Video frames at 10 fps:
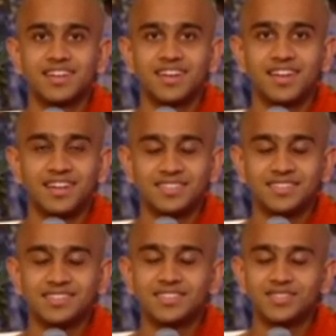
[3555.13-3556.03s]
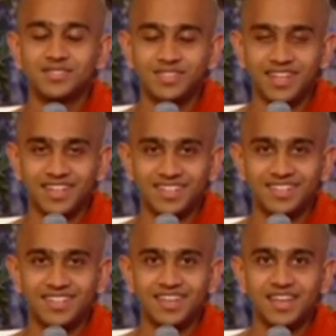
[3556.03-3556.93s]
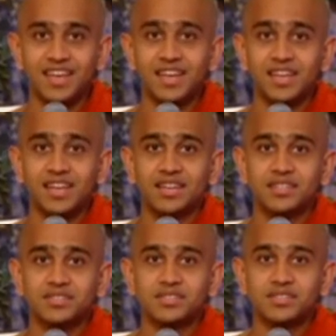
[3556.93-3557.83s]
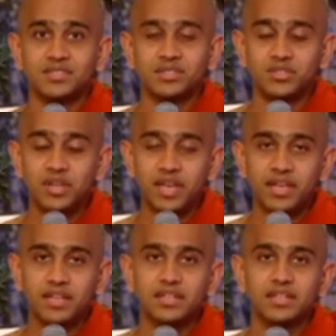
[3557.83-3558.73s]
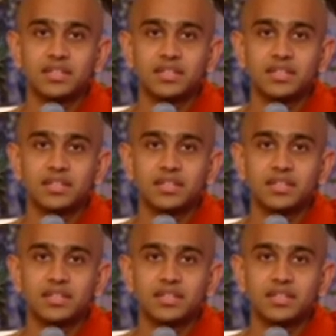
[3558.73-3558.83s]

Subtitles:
and today. So today